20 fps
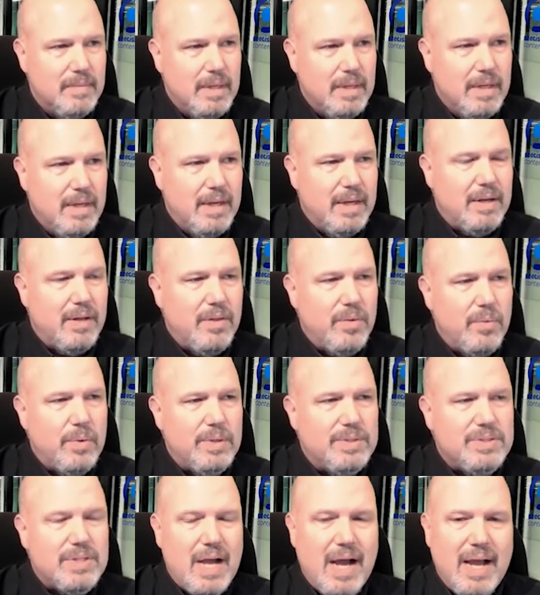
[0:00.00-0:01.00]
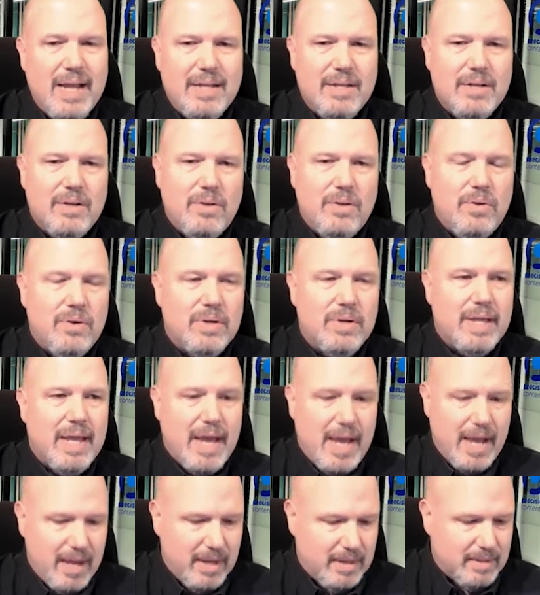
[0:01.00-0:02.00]
In other words, I can look
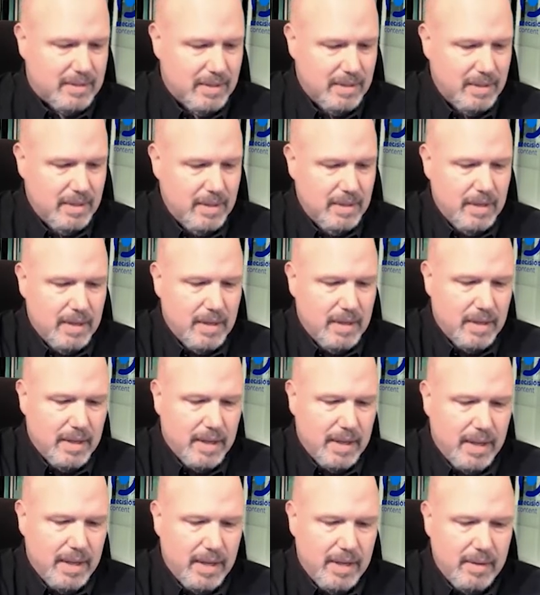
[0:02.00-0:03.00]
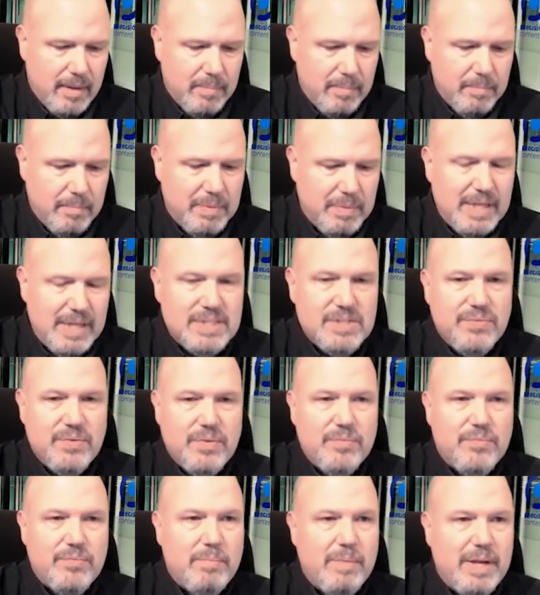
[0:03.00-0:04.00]
at a piece of
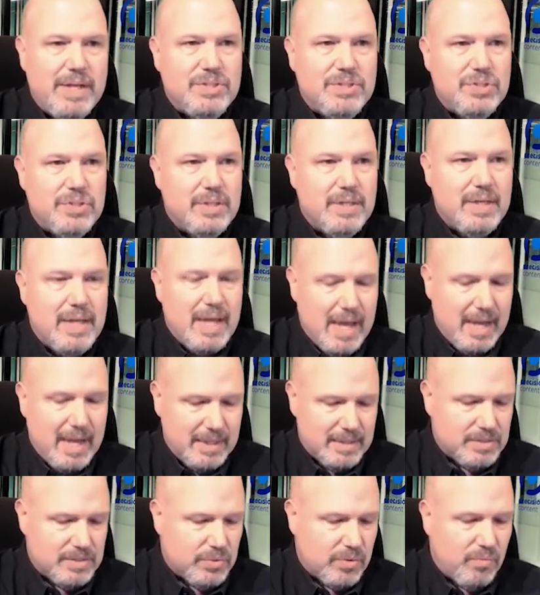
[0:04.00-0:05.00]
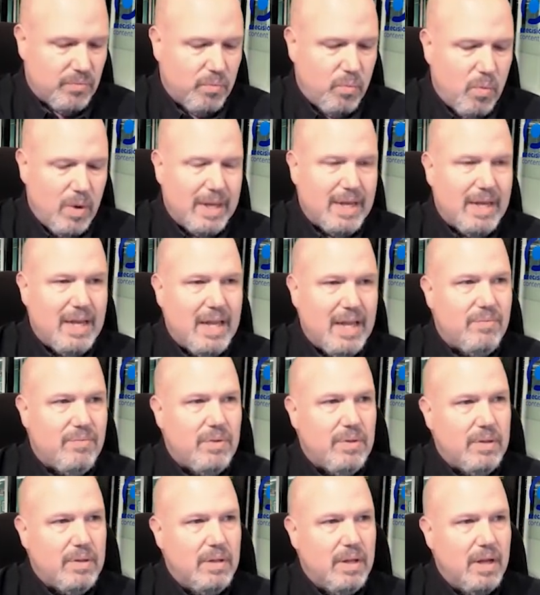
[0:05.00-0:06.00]
information at sort of one
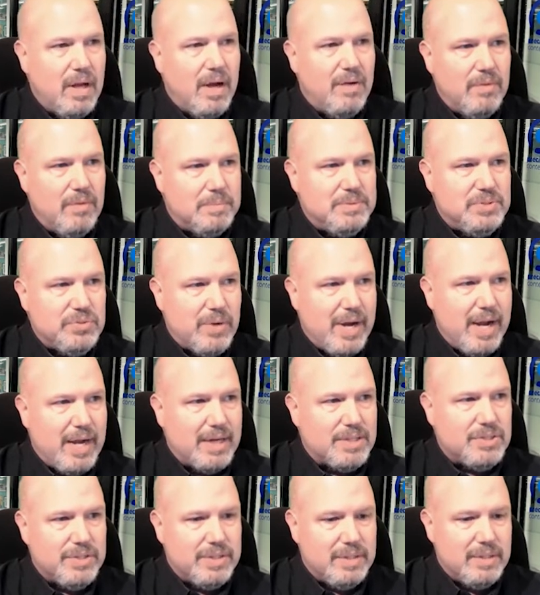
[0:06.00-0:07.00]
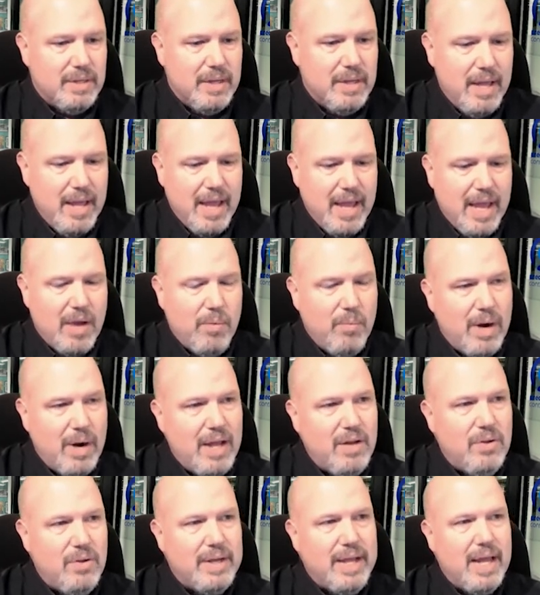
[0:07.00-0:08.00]
level of abstraction. And when I
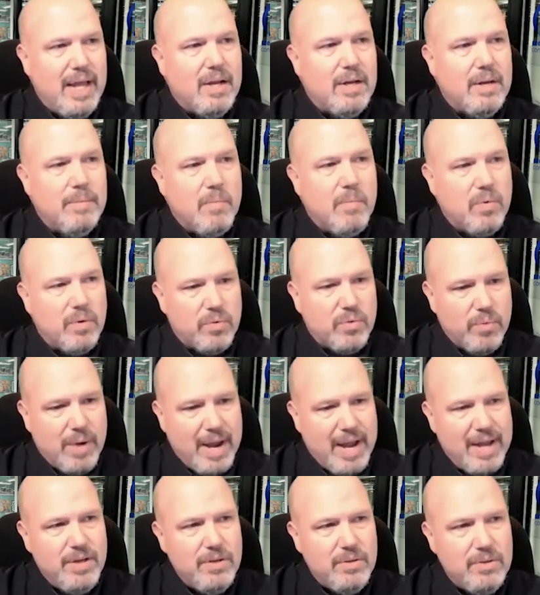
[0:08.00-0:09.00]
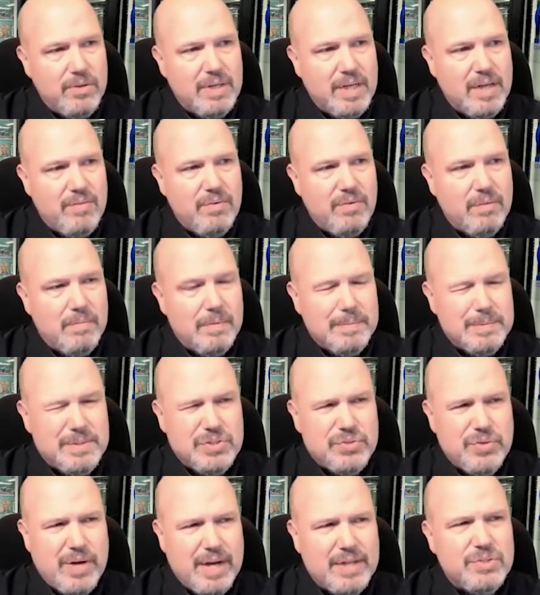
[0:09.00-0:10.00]
look at it at a more granular level of
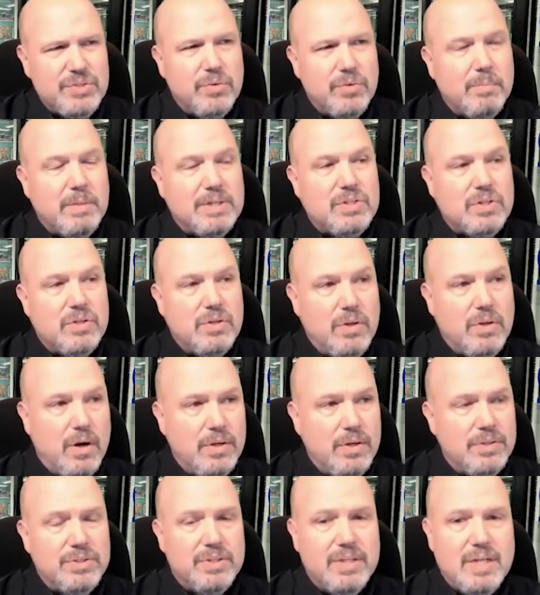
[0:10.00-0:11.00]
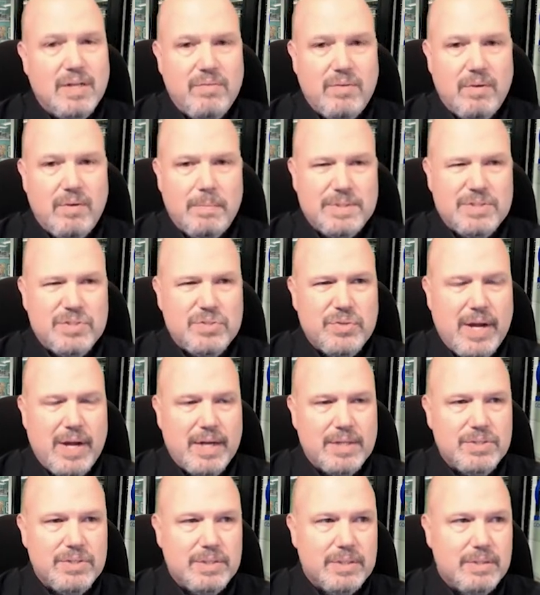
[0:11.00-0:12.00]
abstraction, or a much larger level of
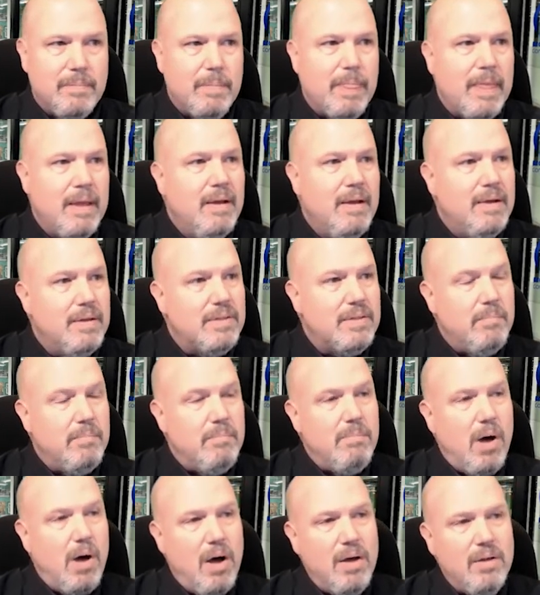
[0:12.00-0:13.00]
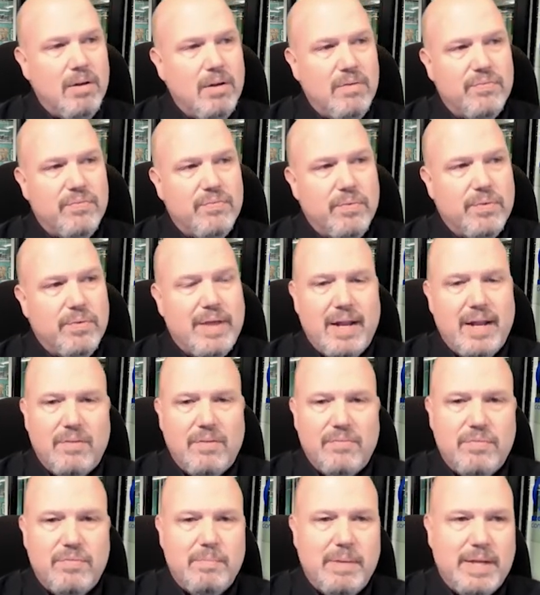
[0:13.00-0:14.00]
abstraction, the model for that
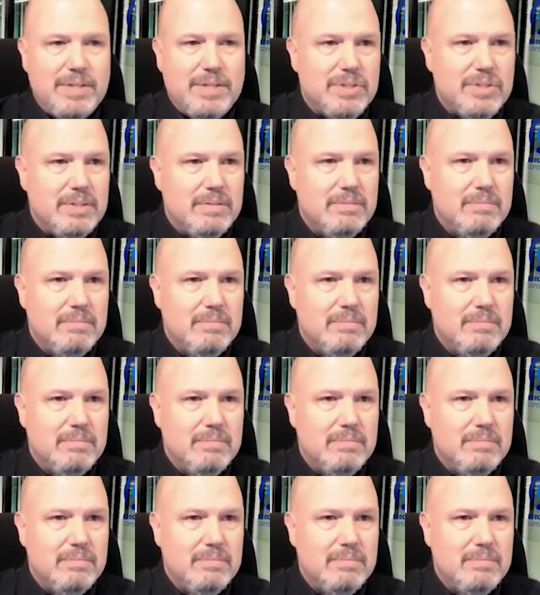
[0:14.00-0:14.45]
information